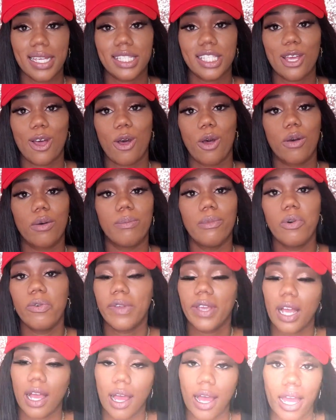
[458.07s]
So
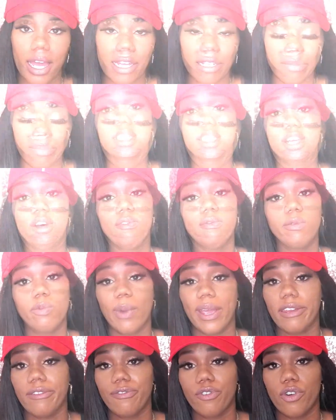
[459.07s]
moving on. Don't
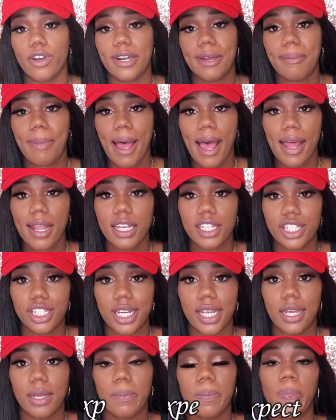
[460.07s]
wait for an
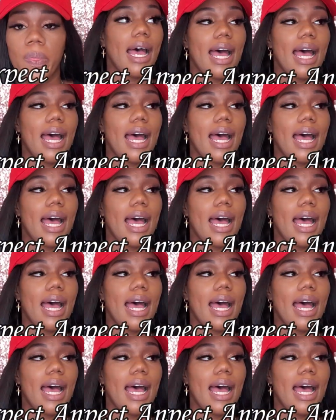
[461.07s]
apology.